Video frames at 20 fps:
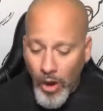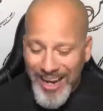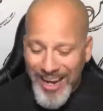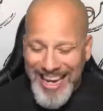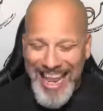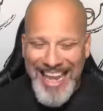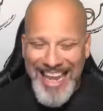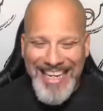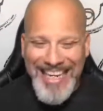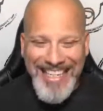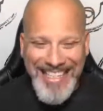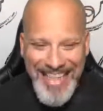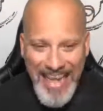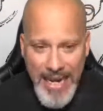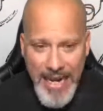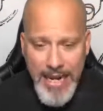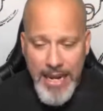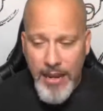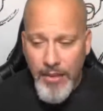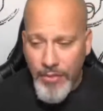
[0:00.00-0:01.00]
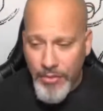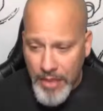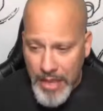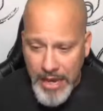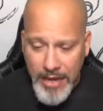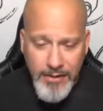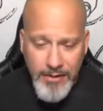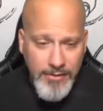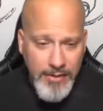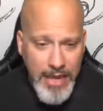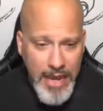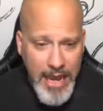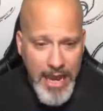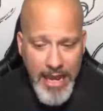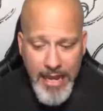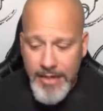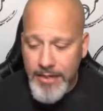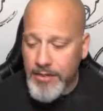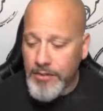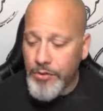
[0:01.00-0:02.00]
What exciting things,
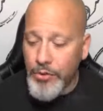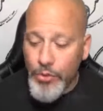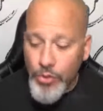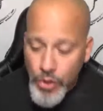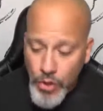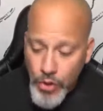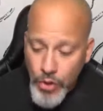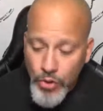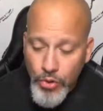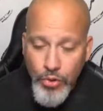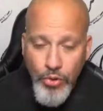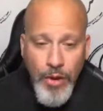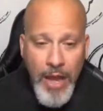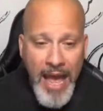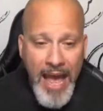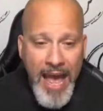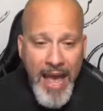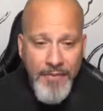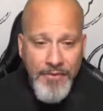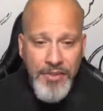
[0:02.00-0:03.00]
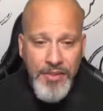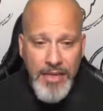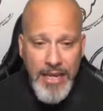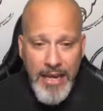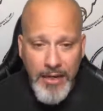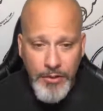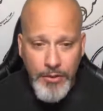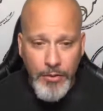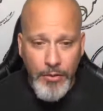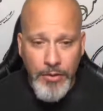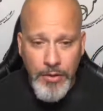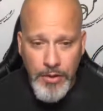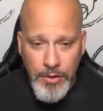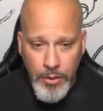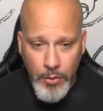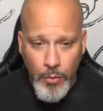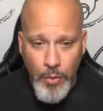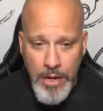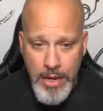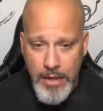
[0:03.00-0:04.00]
guys, do you have scheduled
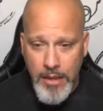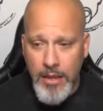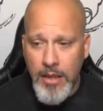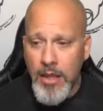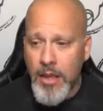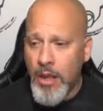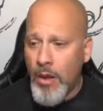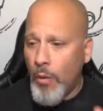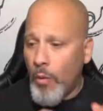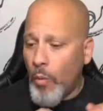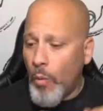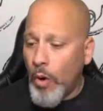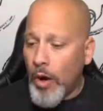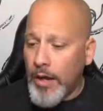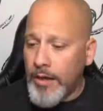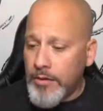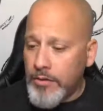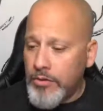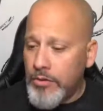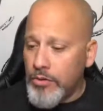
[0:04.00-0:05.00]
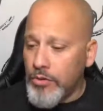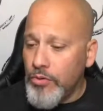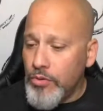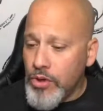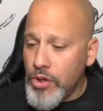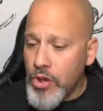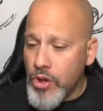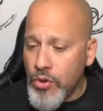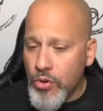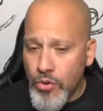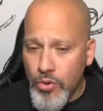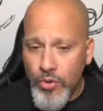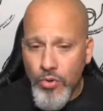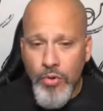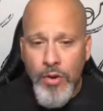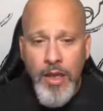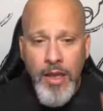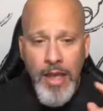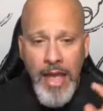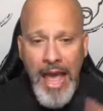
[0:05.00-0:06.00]
this week? What do you
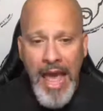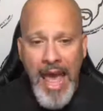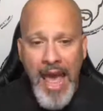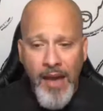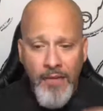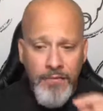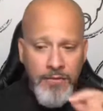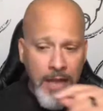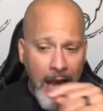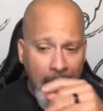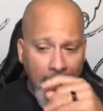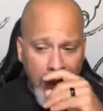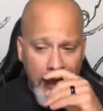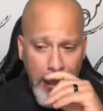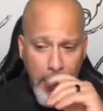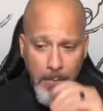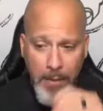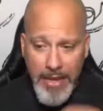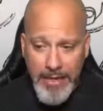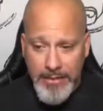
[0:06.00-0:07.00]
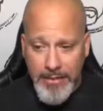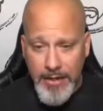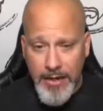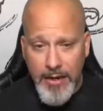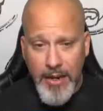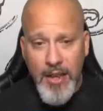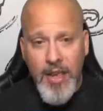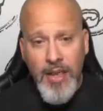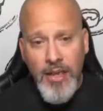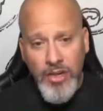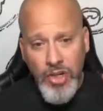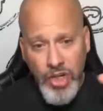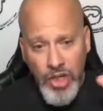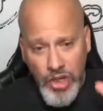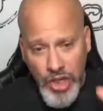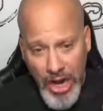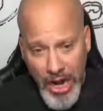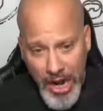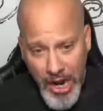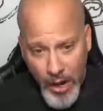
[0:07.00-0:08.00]
have documented?
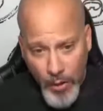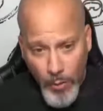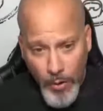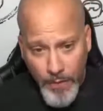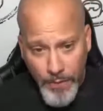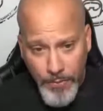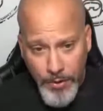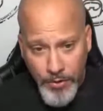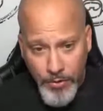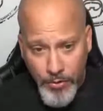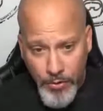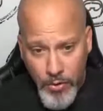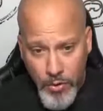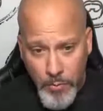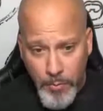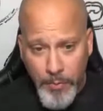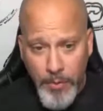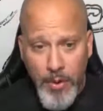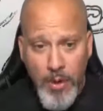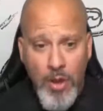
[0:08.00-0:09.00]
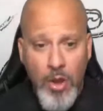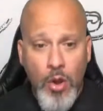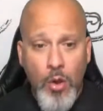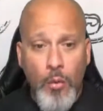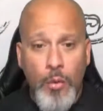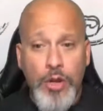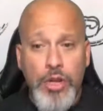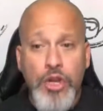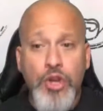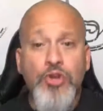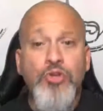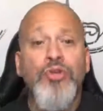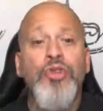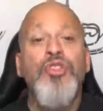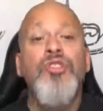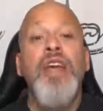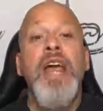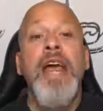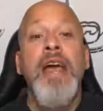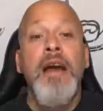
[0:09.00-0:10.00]
Share with the group. When you
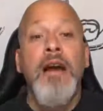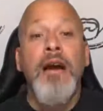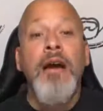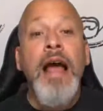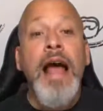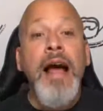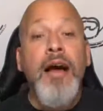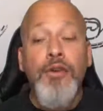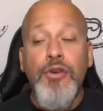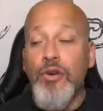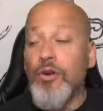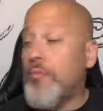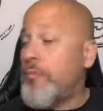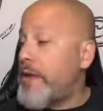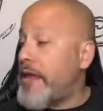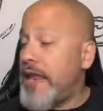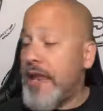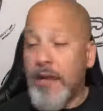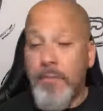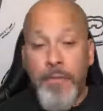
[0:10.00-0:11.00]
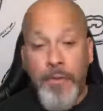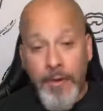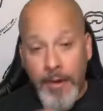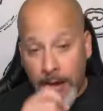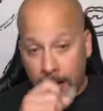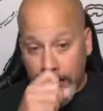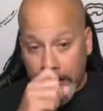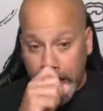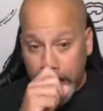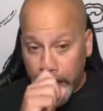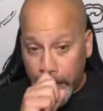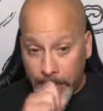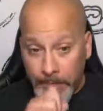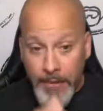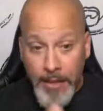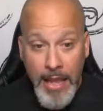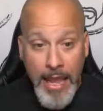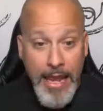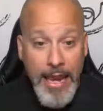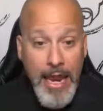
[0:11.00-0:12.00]
share how you're being productive
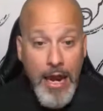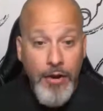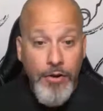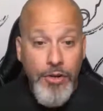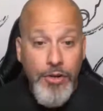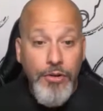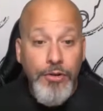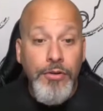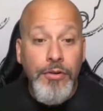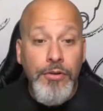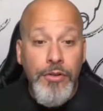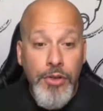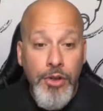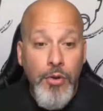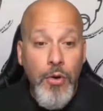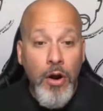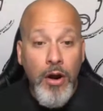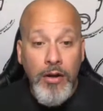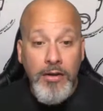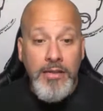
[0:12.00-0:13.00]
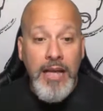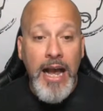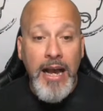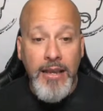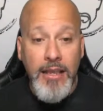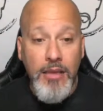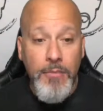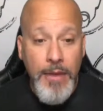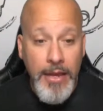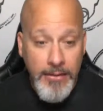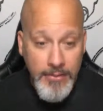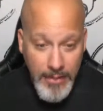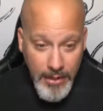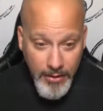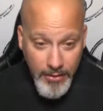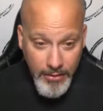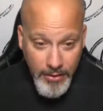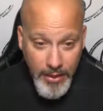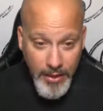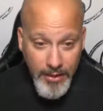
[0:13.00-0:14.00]
and how you are documenting
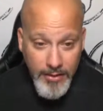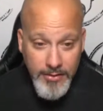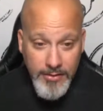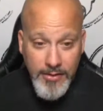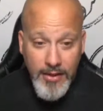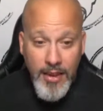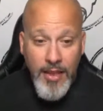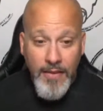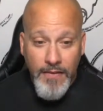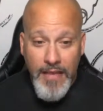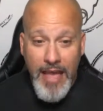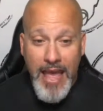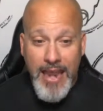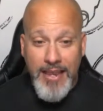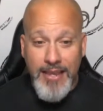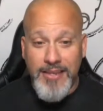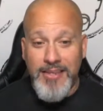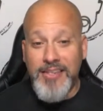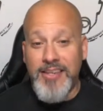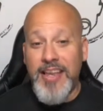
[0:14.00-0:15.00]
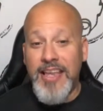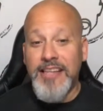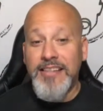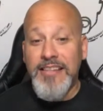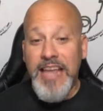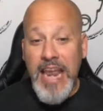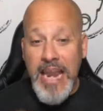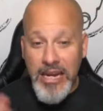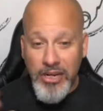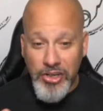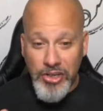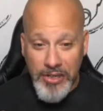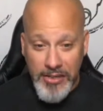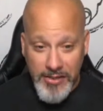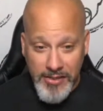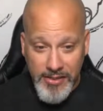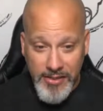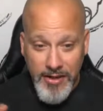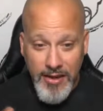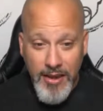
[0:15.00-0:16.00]
things, that is
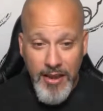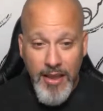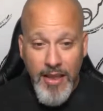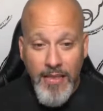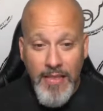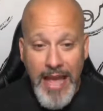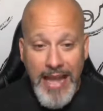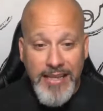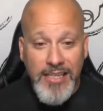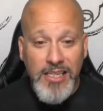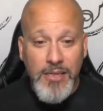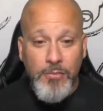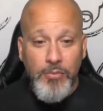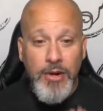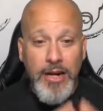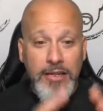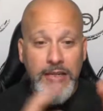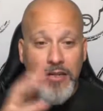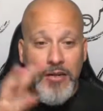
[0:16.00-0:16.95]
contagious. That spreads